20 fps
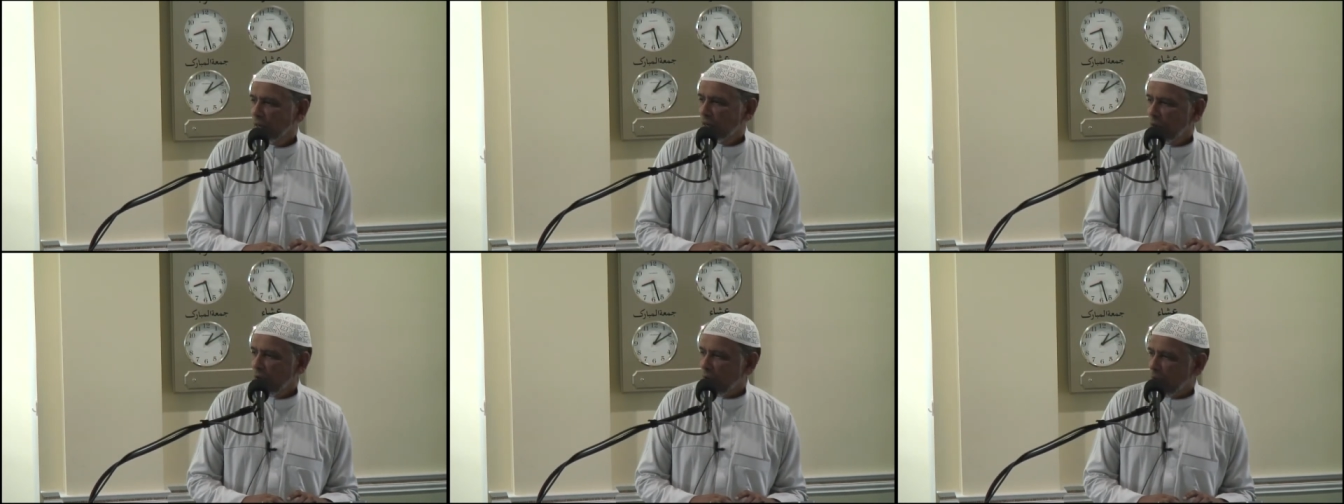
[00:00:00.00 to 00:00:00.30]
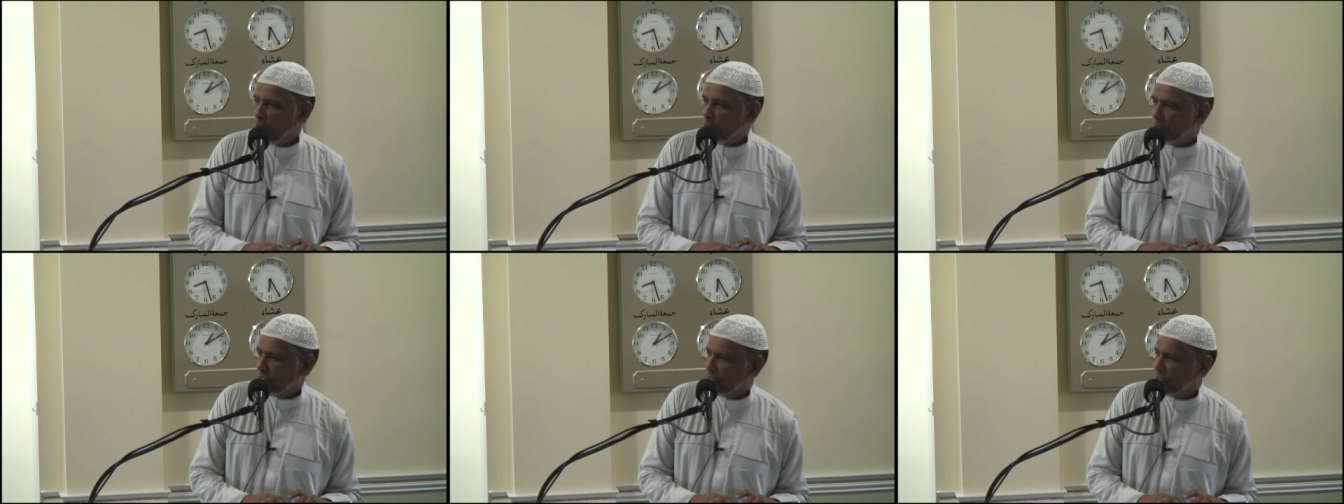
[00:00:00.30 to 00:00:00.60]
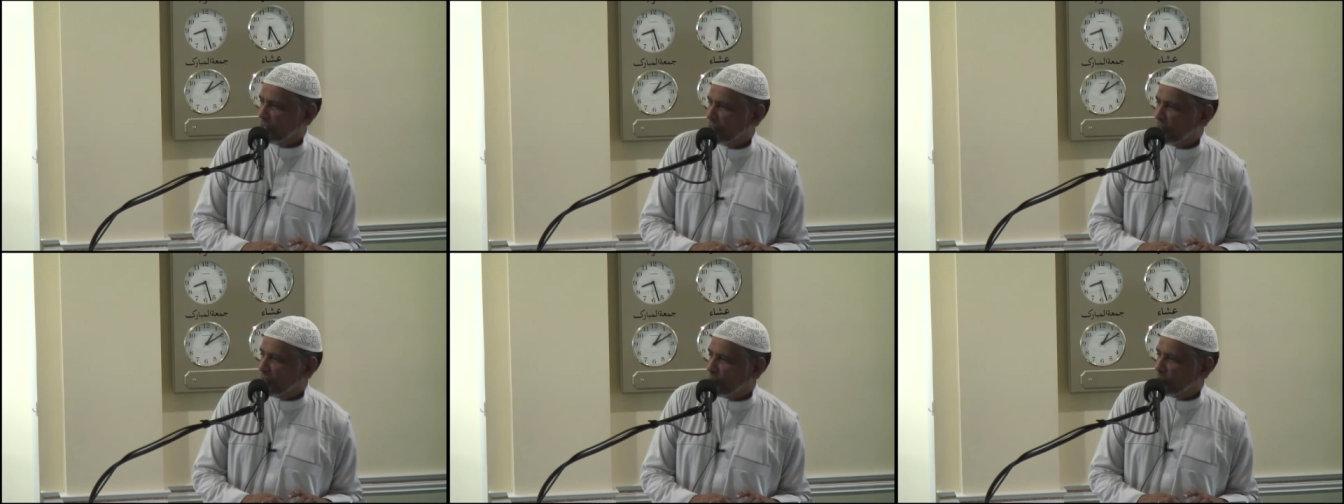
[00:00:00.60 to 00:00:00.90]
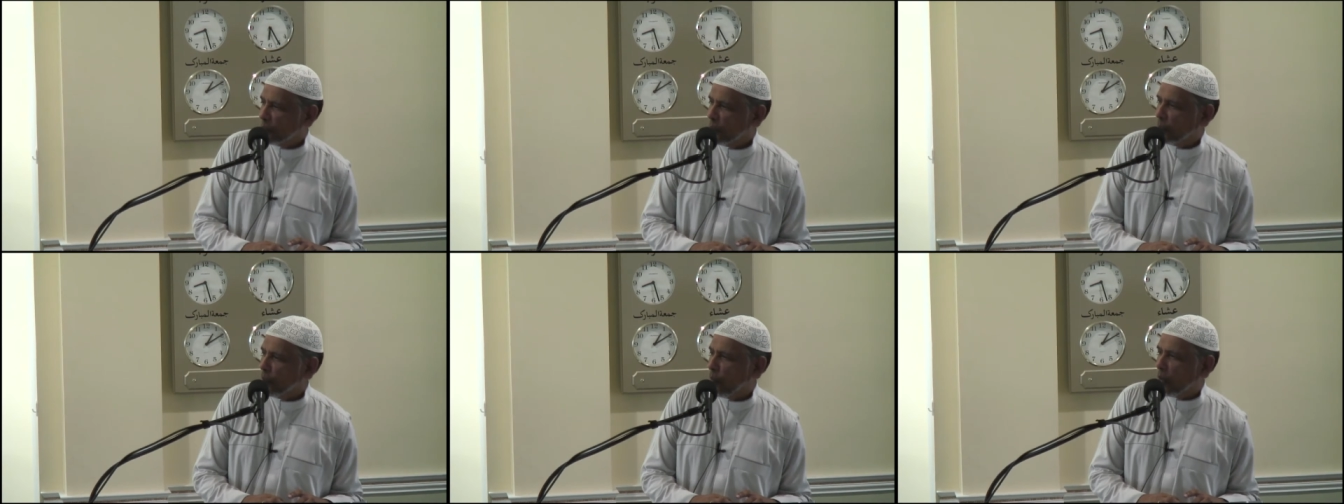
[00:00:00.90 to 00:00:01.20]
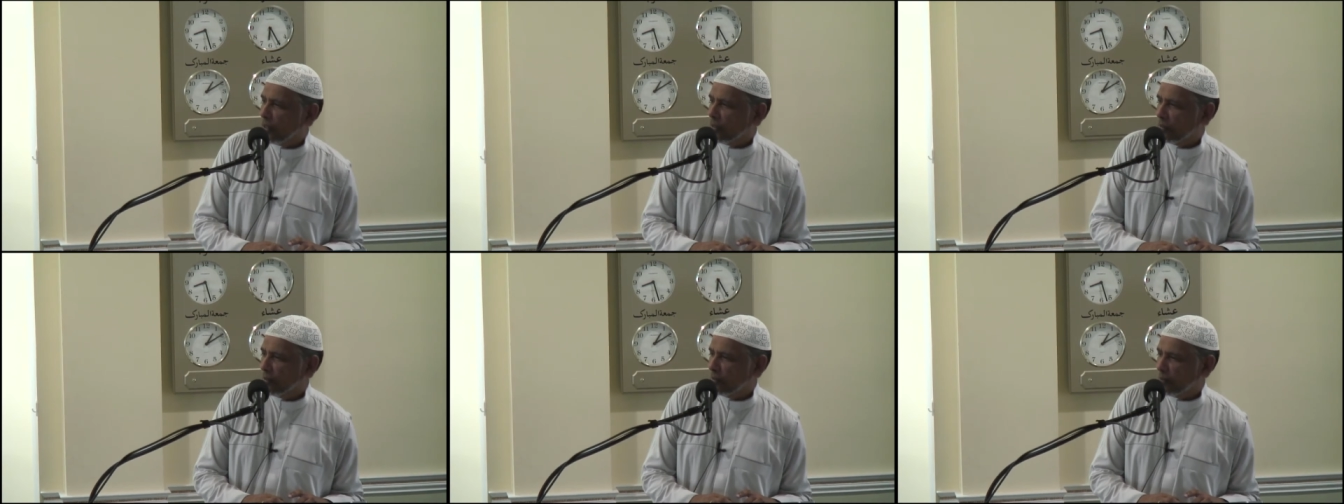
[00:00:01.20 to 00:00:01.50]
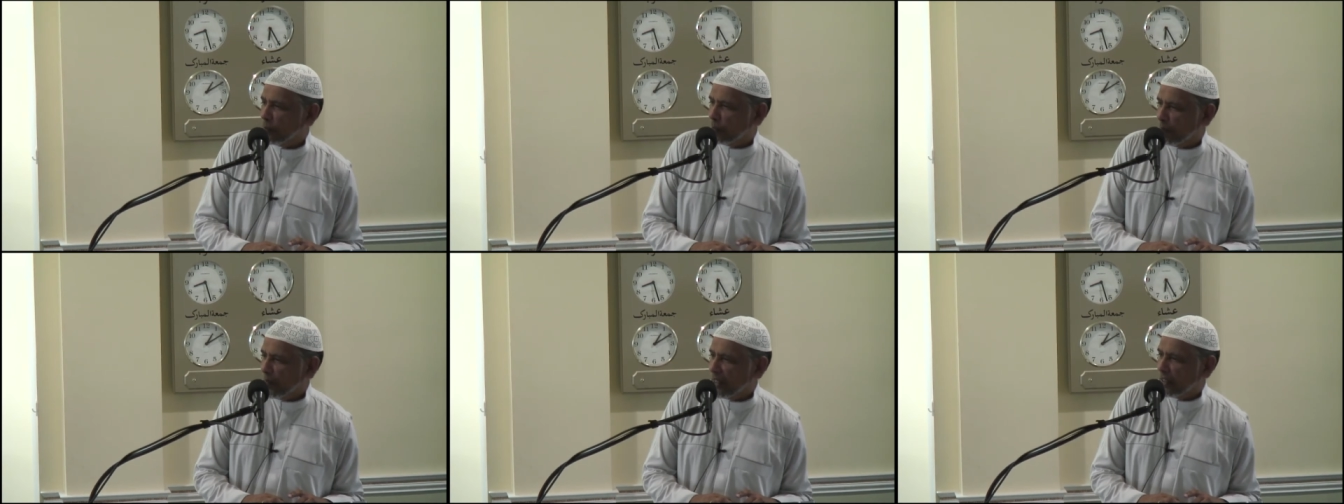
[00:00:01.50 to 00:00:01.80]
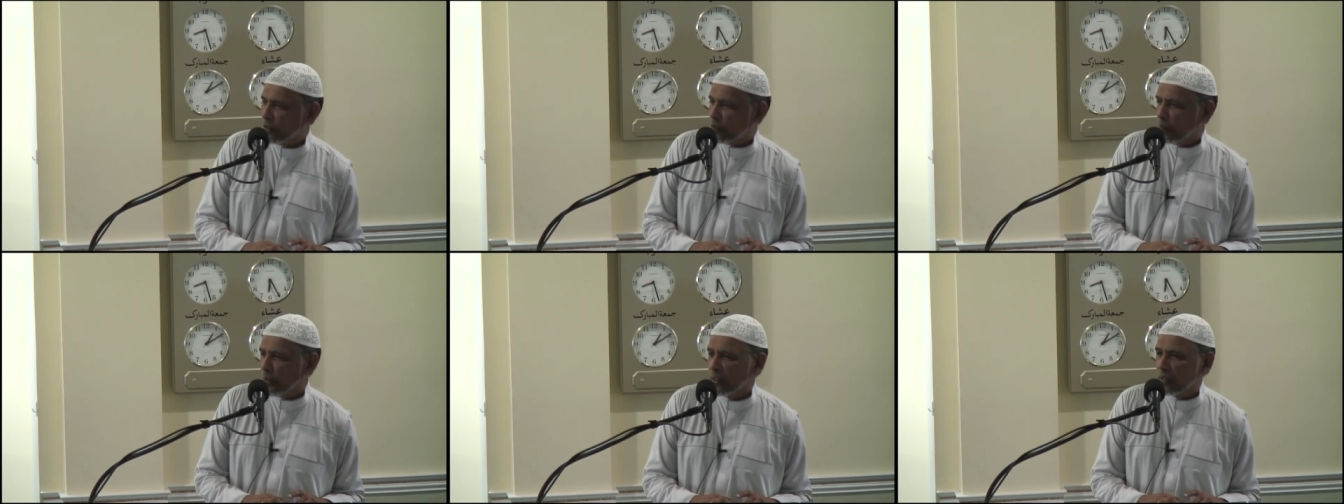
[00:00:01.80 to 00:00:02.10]
How is it that we want to
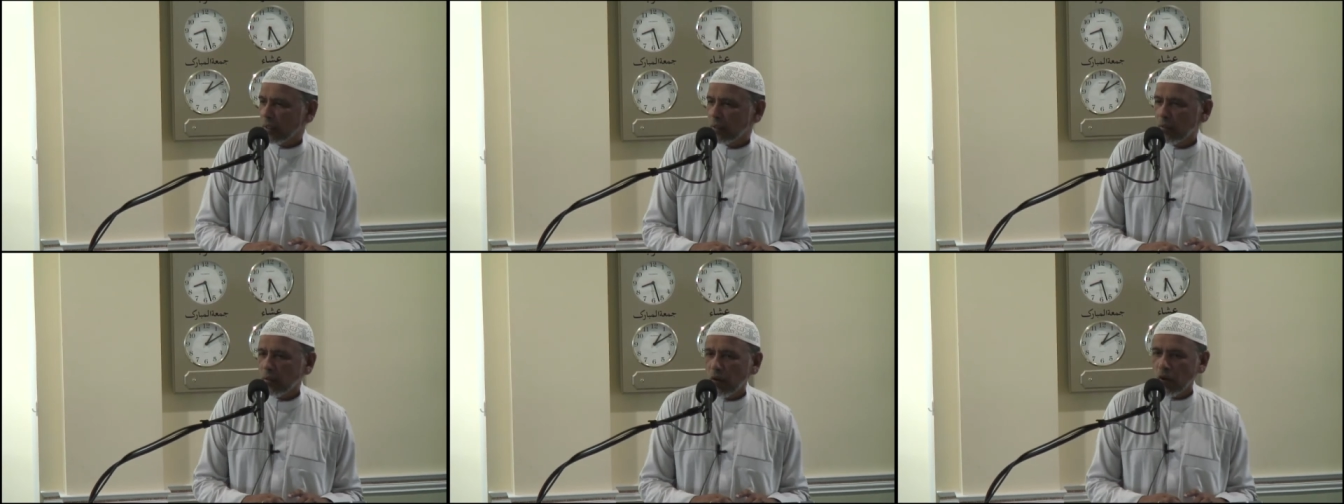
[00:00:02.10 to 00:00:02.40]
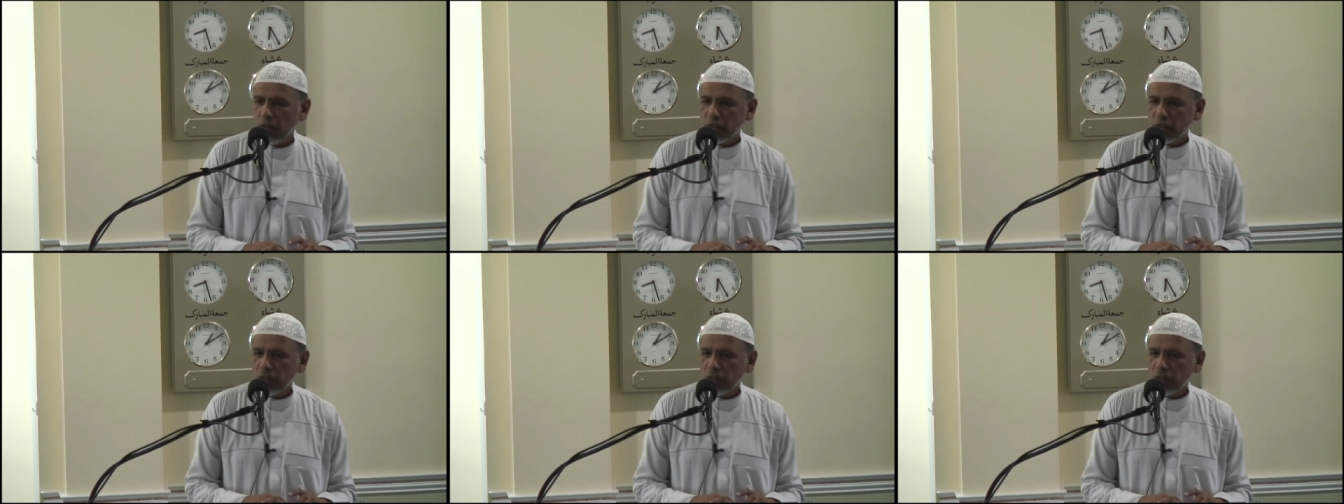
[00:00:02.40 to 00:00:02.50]
meet with Allah